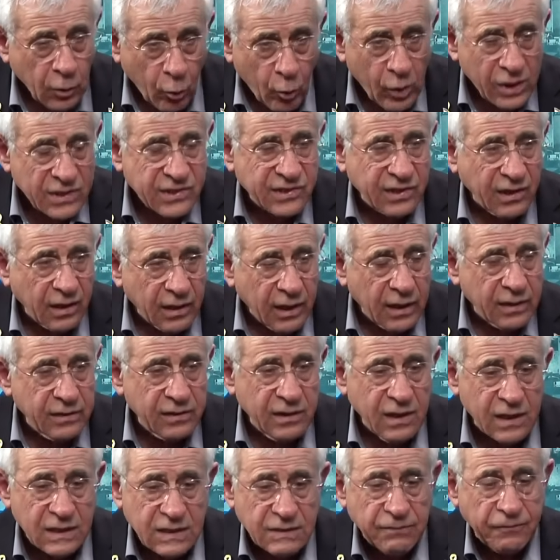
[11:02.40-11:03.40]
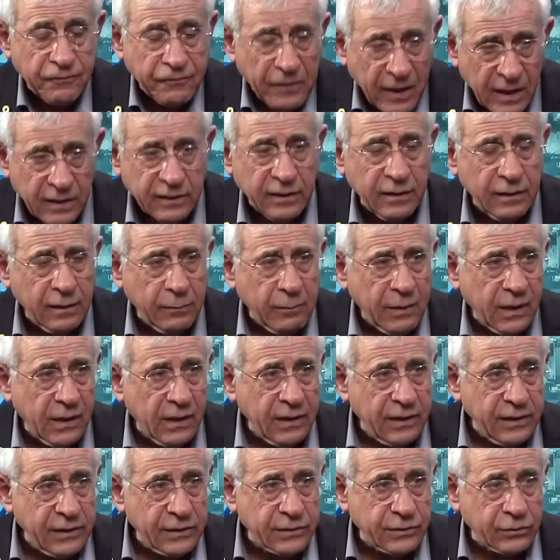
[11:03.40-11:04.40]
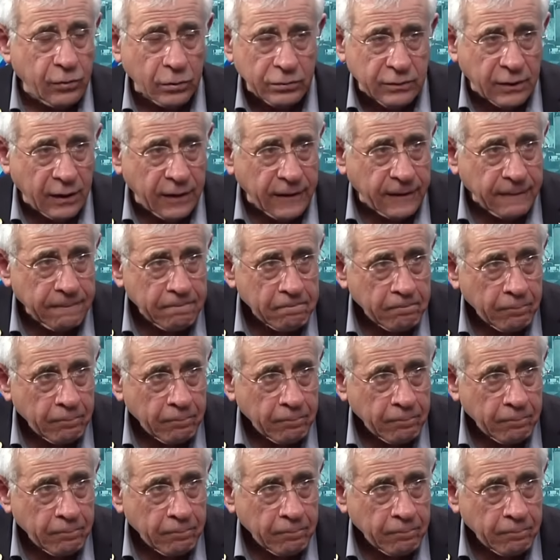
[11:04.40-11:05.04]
The Western ideas failed in the Middle East totally.